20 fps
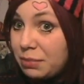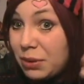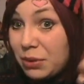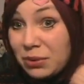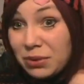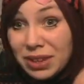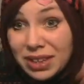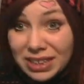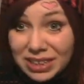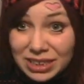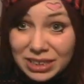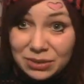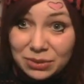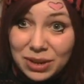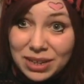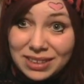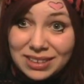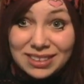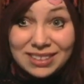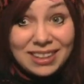but really,
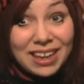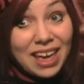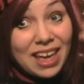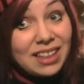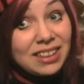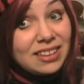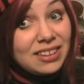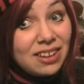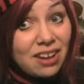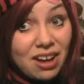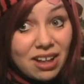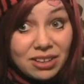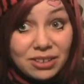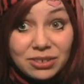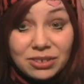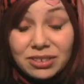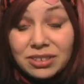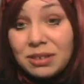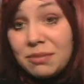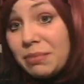what's
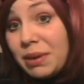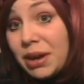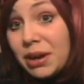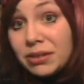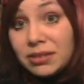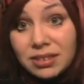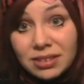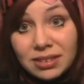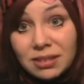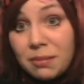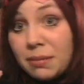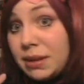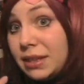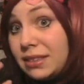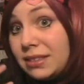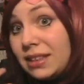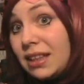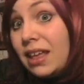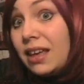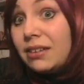$10 compared to
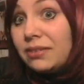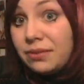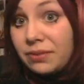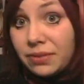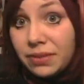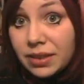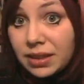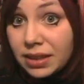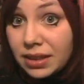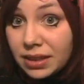somebody's life?